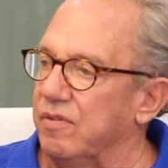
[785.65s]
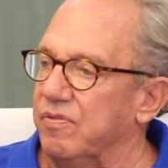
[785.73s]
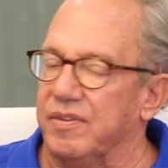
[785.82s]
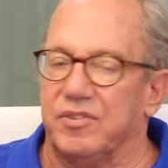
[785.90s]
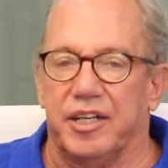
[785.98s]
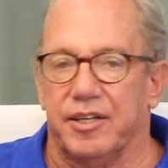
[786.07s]
If
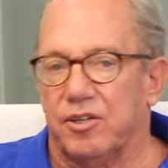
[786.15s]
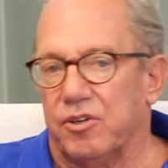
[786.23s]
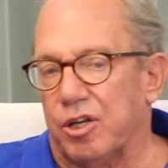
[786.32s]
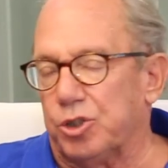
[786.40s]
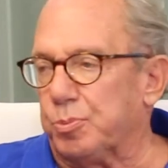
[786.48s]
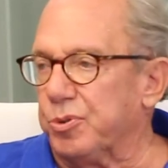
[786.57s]
they're taking an
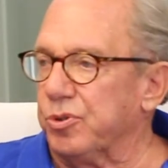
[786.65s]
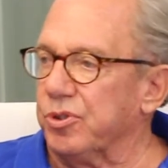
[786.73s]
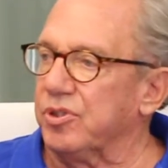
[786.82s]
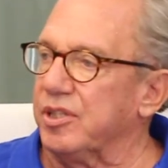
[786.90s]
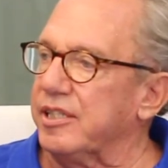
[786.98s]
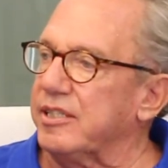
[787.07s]

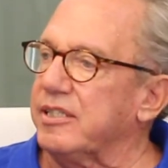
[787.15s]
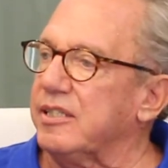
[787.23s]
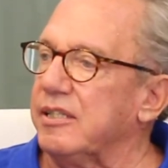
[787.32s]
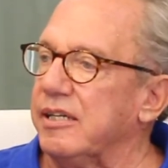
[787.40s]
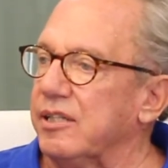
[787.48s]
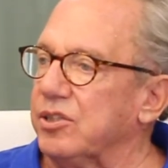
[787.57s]
entrepreneurial
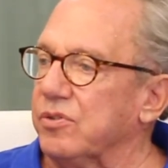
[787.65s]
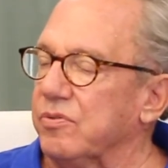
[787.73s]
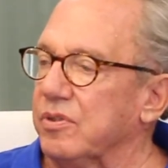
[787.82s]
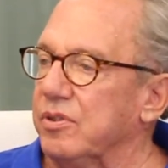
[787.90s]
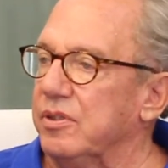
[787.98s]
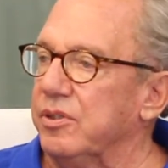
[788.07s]
class over
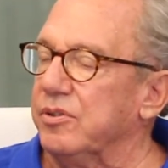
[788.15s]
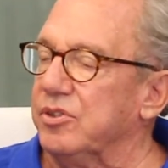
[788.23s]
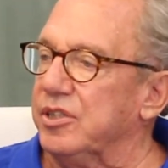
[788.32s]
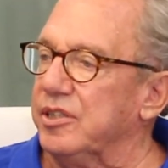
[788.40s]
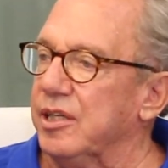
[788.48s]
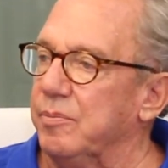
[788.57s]
at
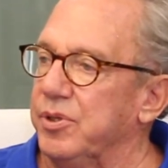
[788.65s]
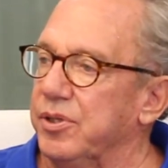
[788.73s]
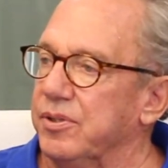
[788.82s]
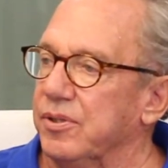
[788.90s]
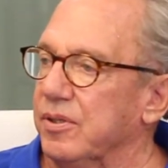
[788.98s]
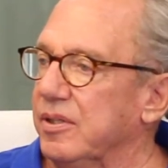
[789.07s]
UNCW
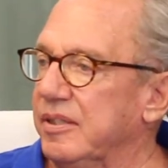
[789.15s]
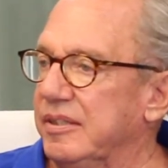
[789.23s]
or